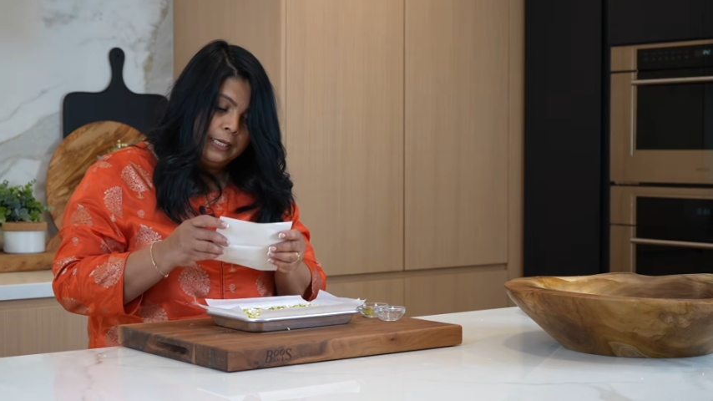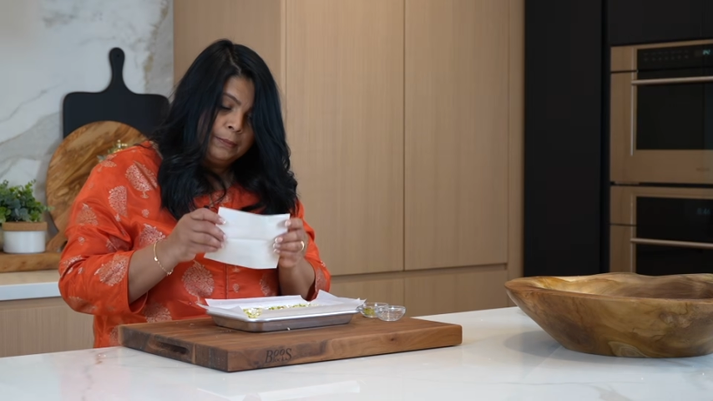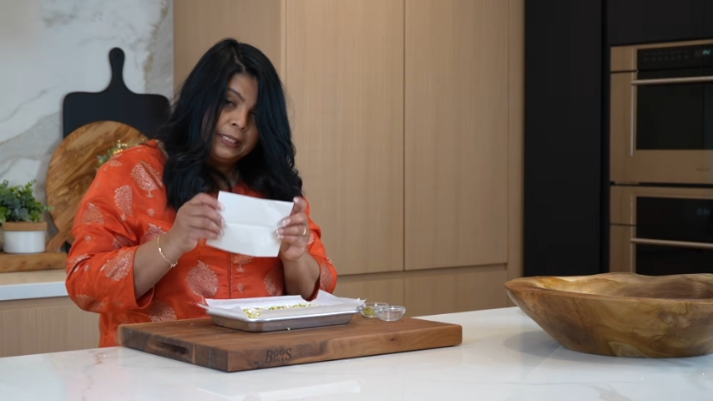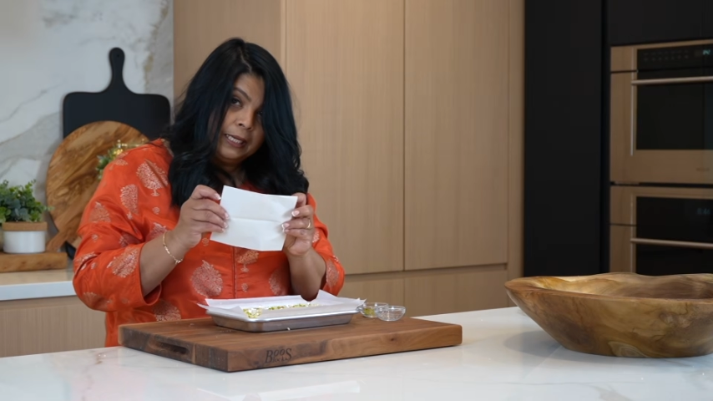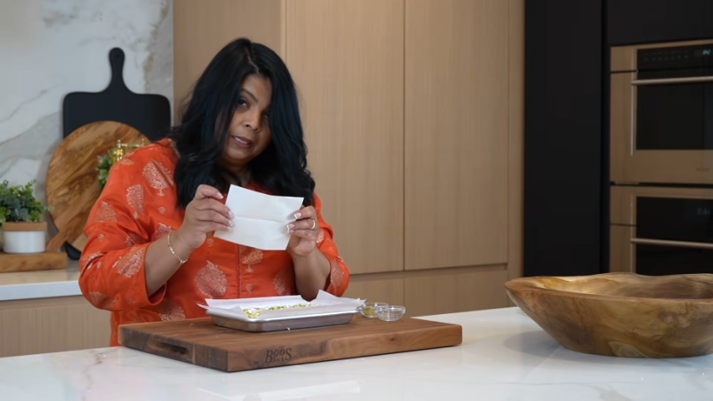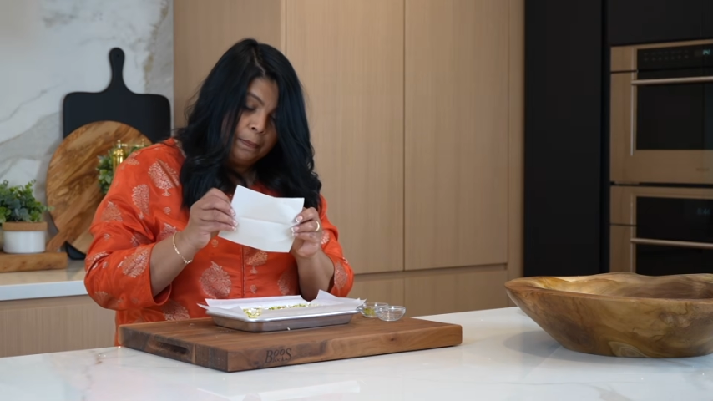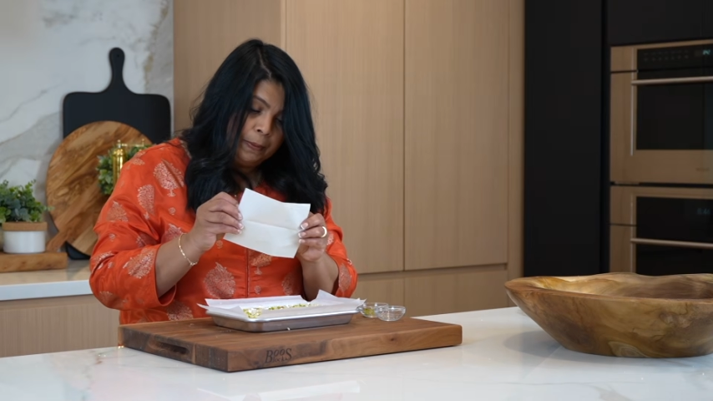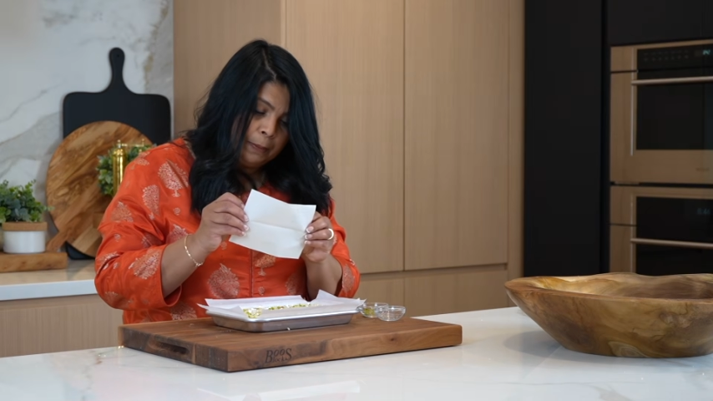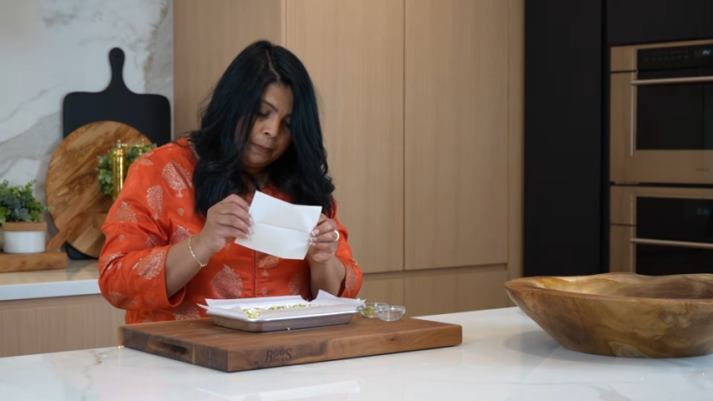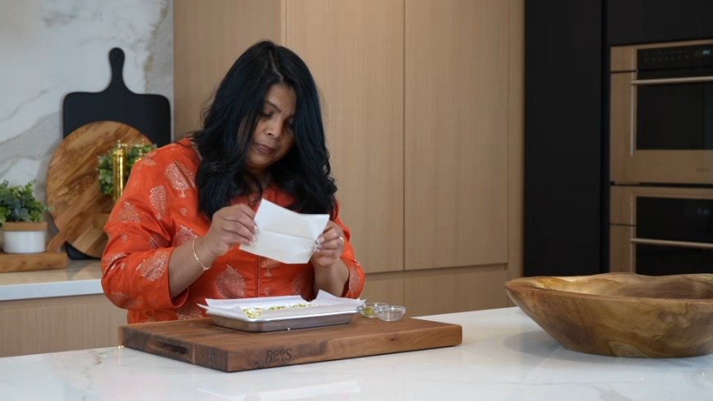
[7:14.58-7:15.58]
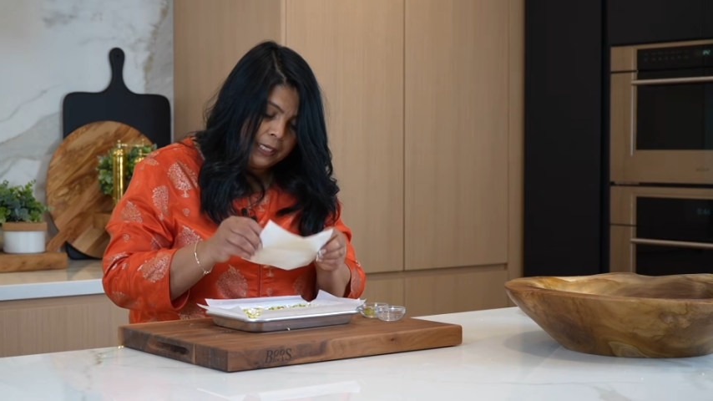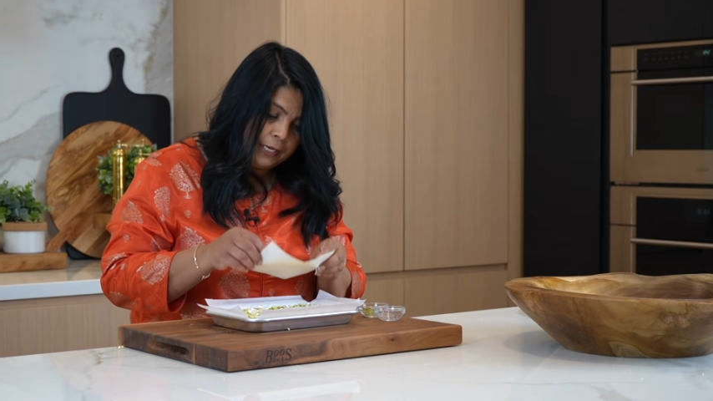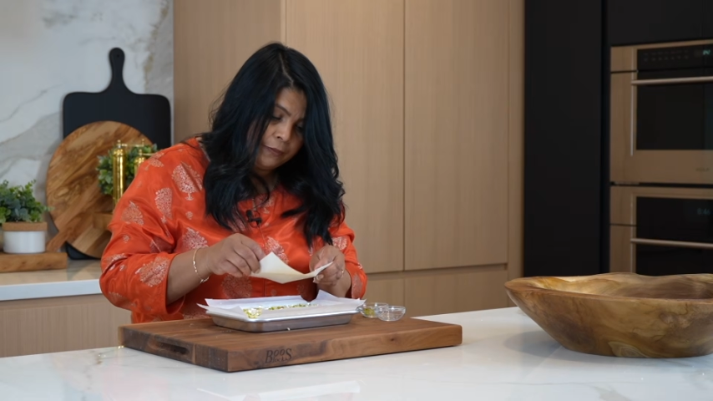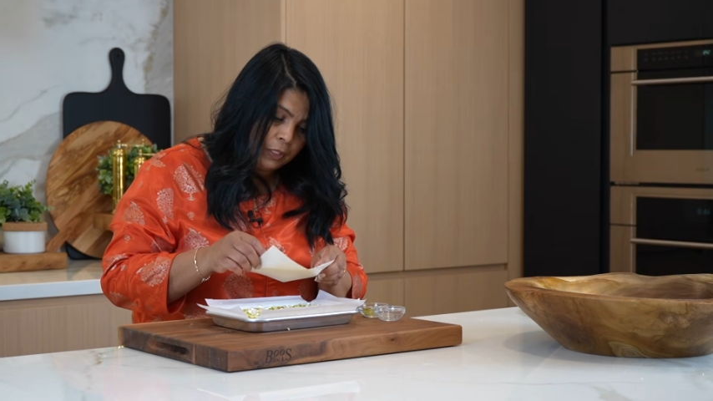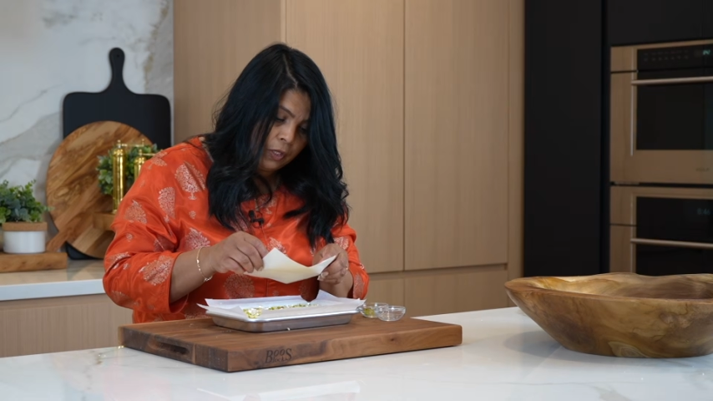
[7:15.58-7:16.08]
Now I'm taking the paper that
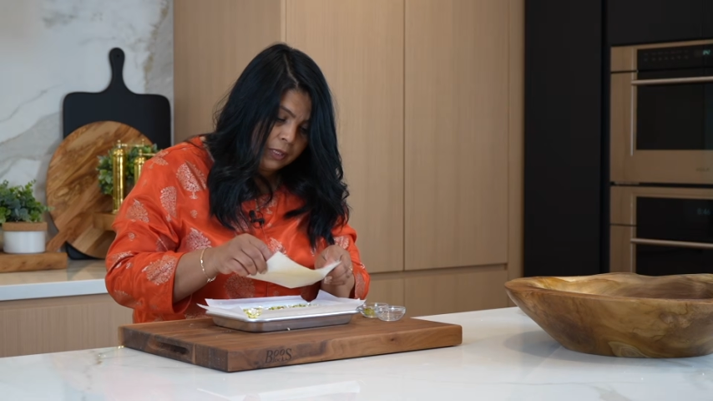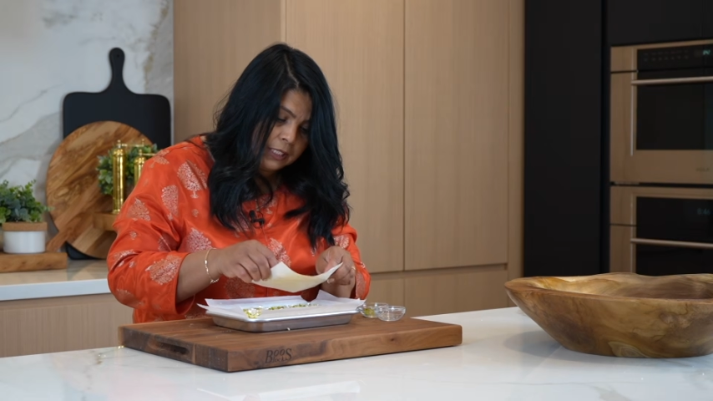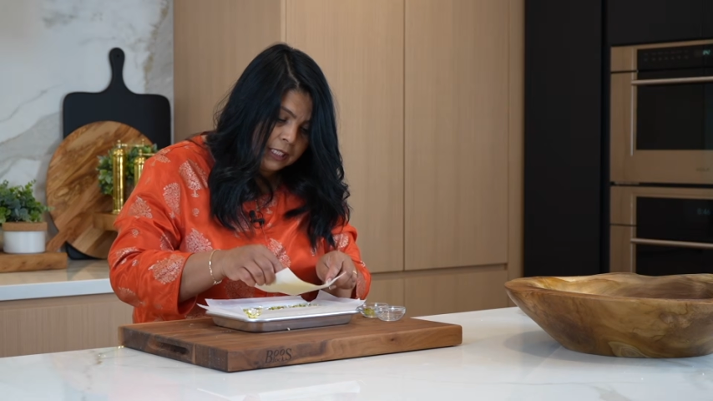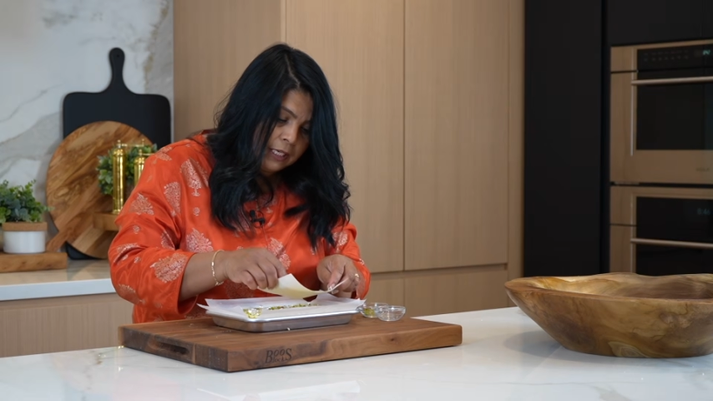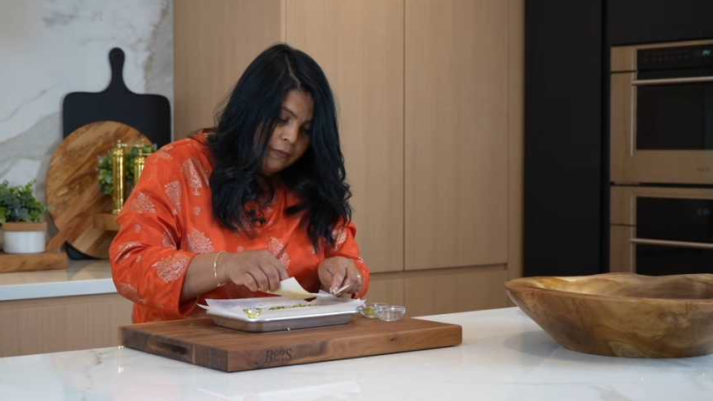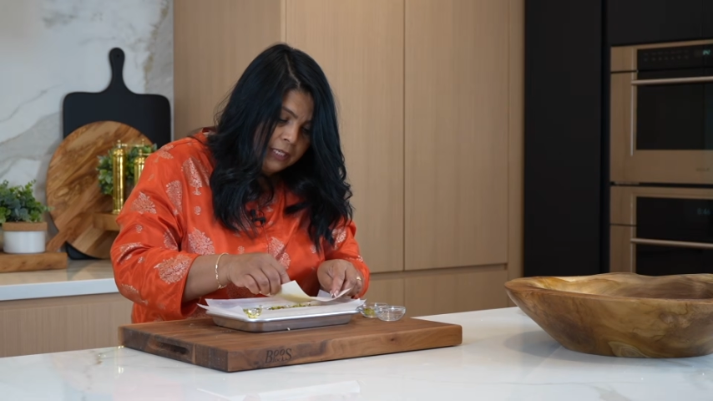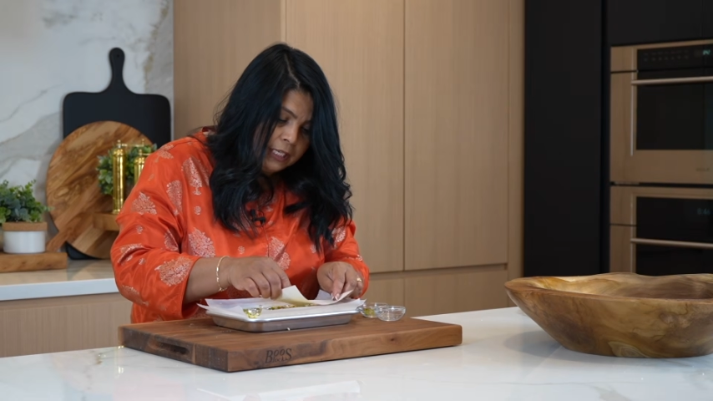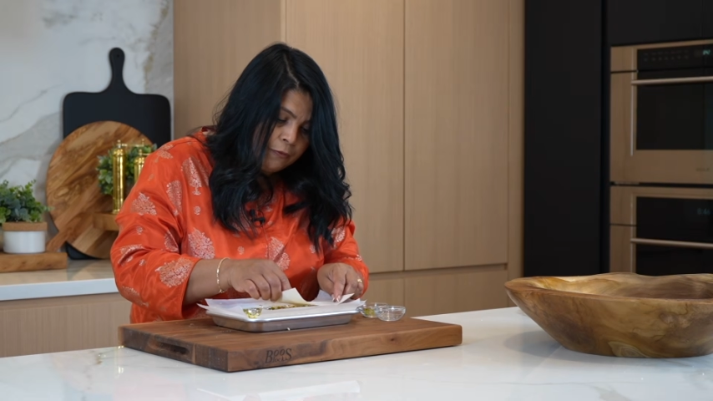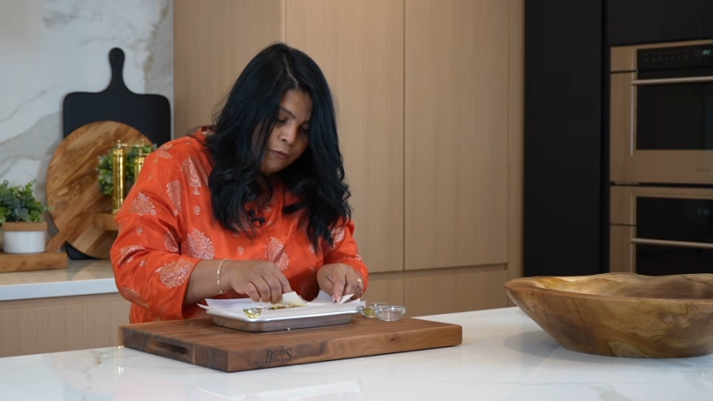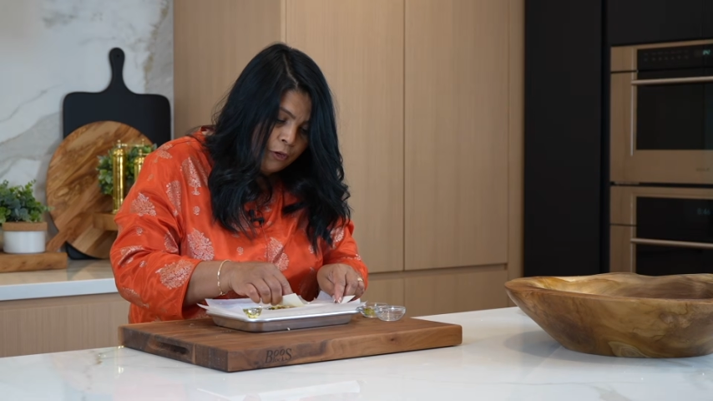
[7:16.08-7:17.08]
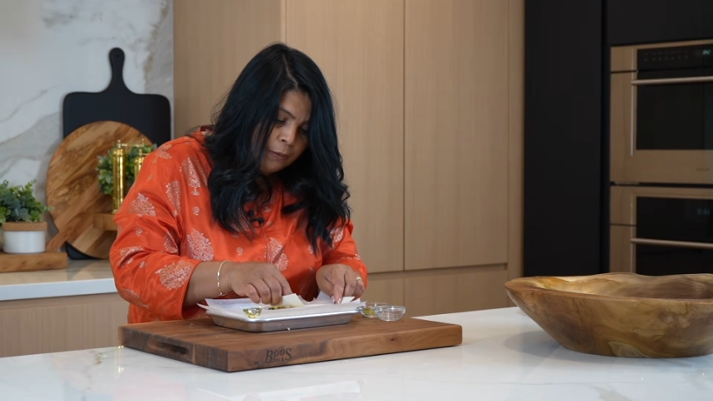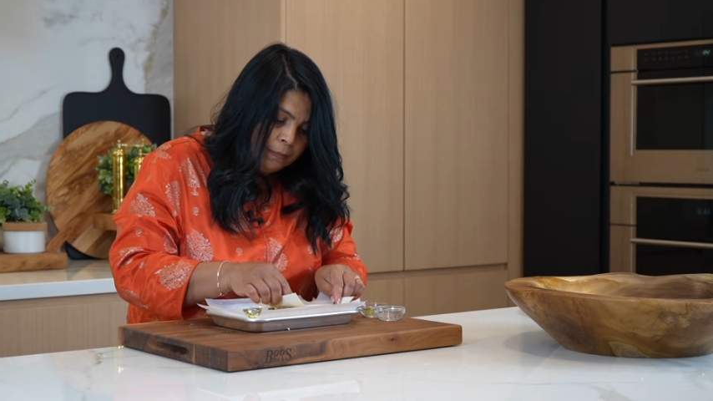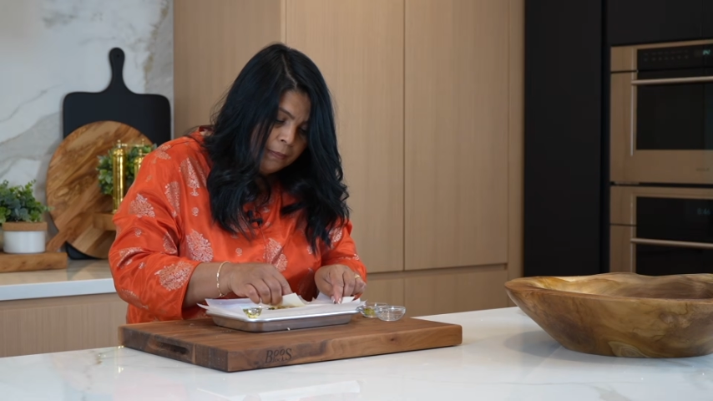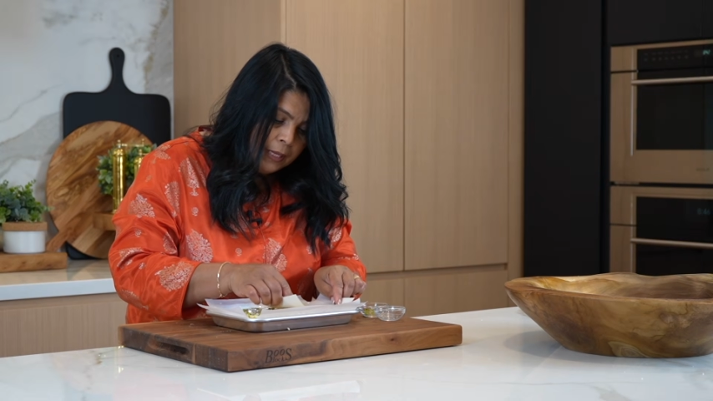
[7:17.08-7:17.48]
I've taken the silver leaf from,